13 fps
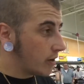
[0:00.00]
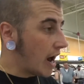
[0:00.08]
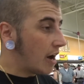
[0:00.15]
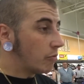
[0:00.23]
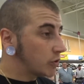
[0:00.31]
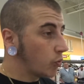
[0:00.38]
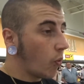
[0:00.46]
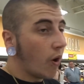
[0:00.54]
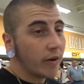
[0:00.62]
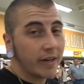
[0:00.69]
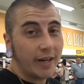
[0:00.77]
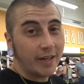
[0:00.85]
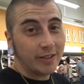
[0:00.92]
I was
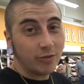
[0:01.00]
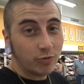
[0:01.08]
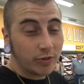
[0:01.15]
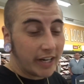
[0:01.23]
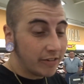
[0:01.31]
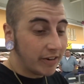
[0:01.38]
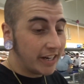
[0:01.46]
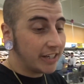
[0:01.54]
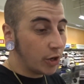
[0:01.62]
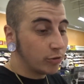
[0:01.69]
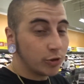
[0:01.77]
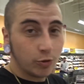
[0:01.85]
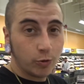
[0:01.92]
walking, we're getting ready to
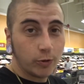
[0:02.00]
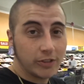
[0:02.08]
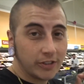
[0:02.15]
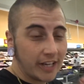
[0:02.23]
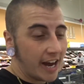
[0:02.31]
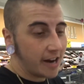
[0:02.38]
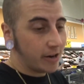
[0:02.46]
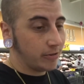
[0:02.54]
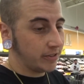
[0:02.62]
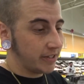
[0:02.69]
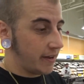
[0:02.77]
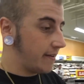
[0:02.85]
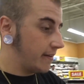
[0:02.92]
go towards the
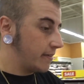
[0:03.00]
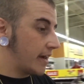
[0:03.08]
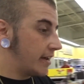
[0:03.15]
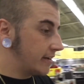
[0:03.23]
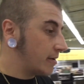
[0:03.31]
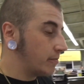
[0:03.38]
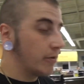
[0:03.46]
house, and they ended up